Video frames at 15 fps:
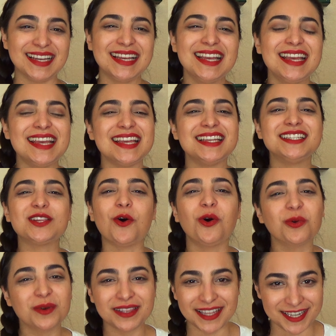His
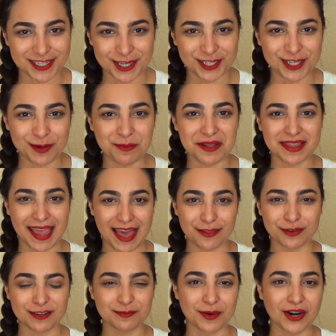whole relationship with
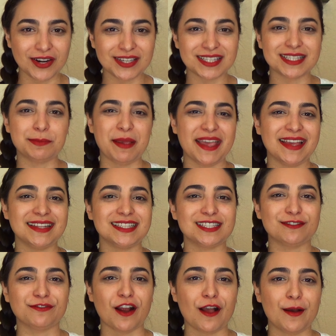Catherine Marks spans
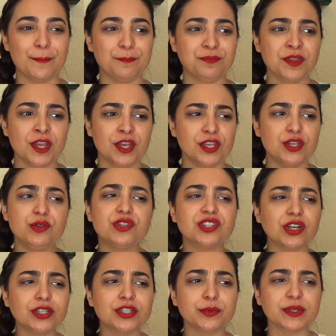from, you
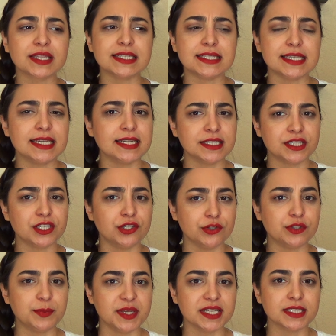start to really see it in
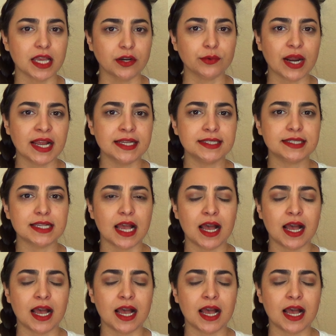Seduce Me at Sunrise.